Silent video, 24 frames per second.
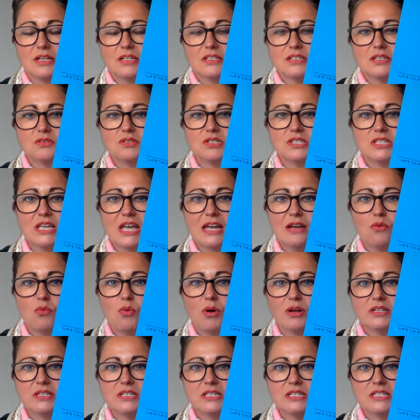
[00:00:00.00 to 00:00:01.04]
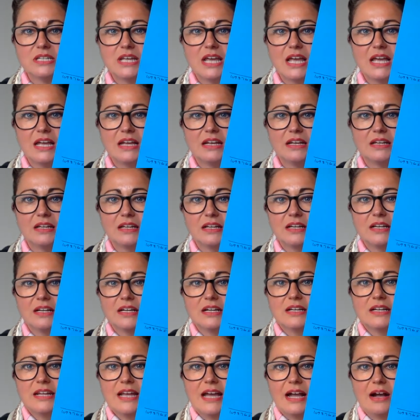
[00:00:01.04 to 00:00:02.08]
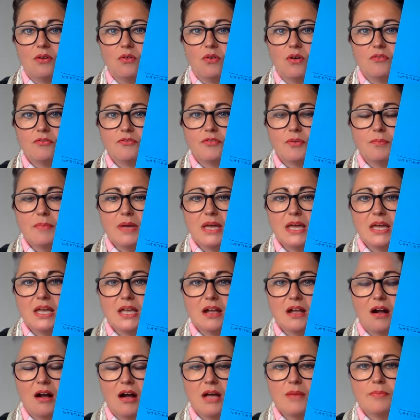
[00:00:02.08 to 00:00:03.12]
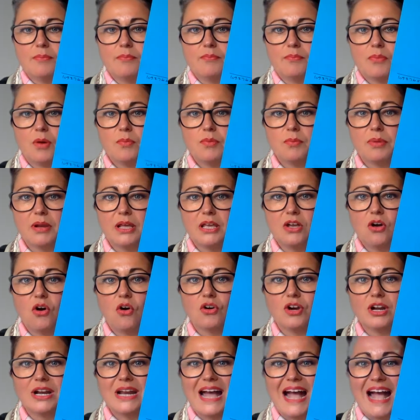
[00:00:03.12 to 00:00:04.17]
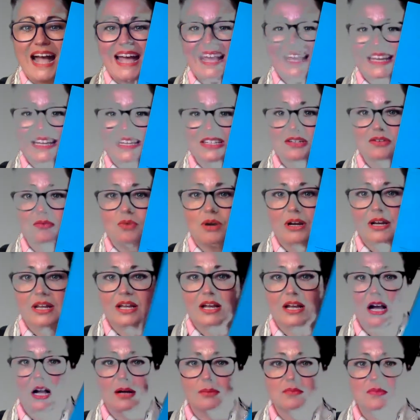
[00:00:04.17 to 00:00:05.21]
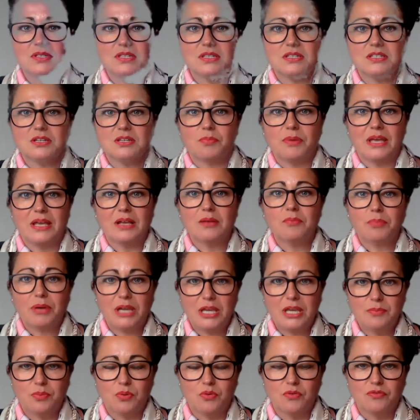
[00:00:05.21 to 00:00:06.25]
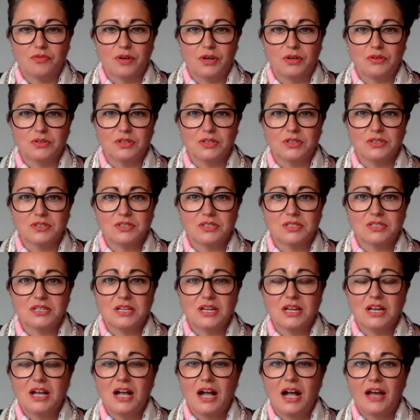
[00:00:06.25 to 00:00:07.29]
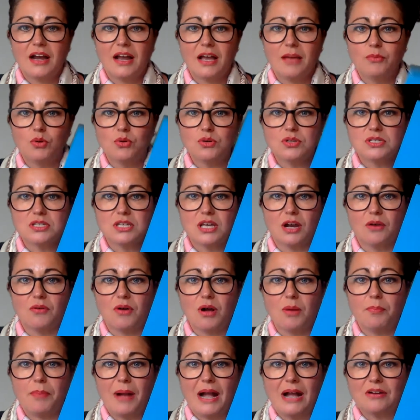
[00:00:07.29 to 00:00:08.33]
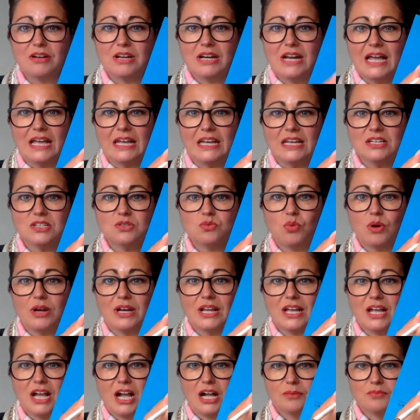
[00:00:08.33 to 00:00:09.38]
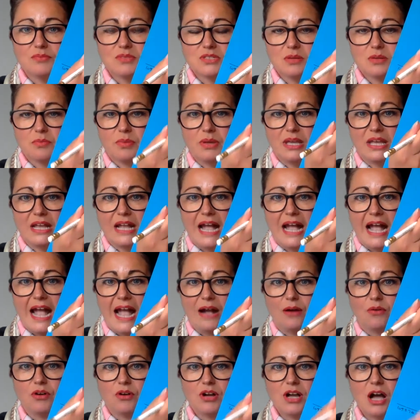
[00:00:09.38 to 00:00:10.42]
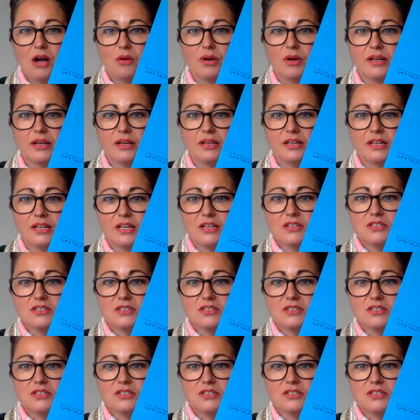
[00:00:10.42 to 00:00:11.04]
So scale 1 to 10. Now, for me, I'm probably on an 8 when it comes to being people focused. And I'm also about an 8 when it comes to being outgoing.